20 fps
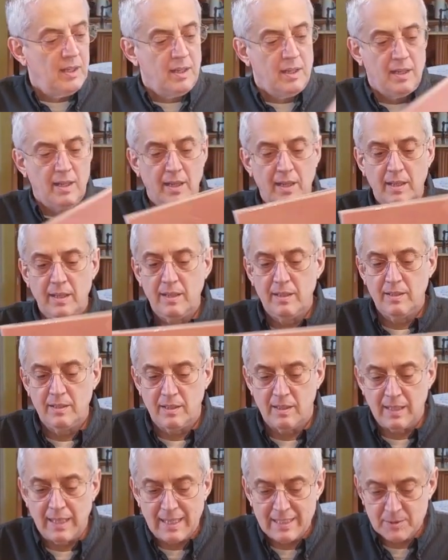
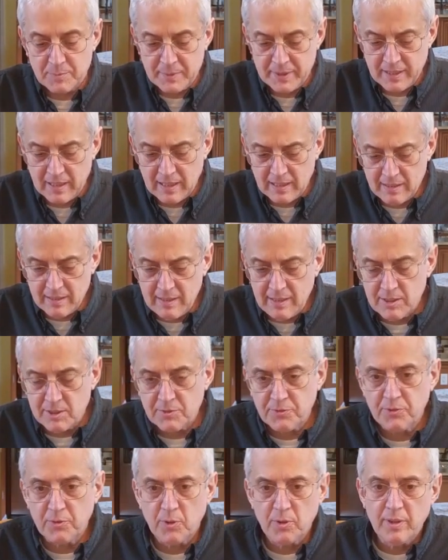And last but not least,
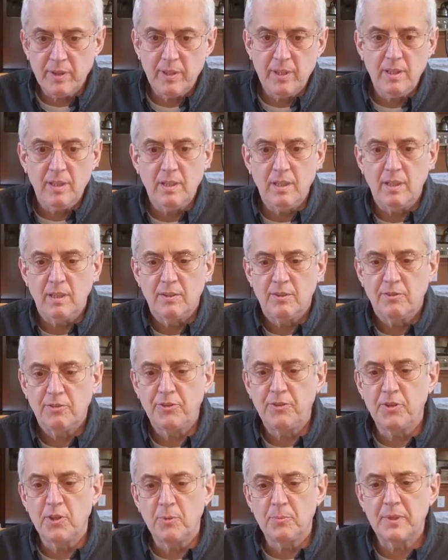for the
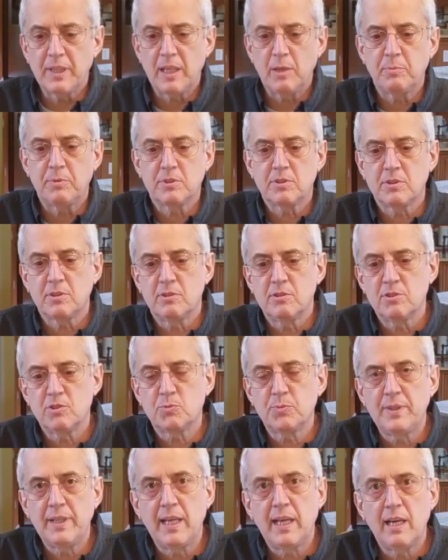filmed episodes,
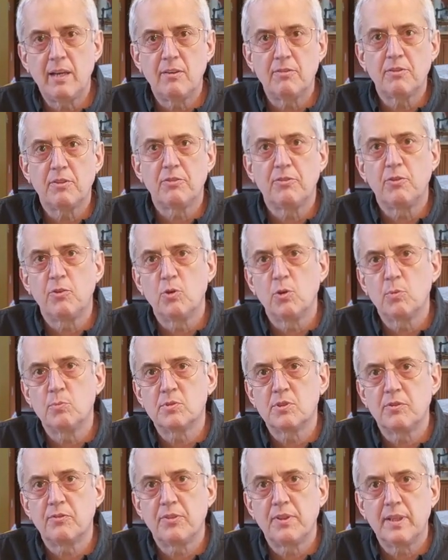we have The Forms
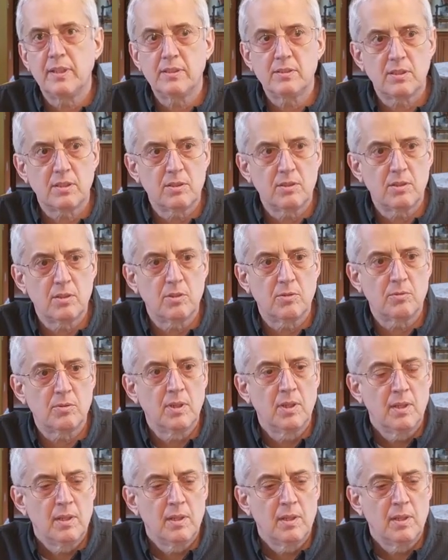of Things Unknown.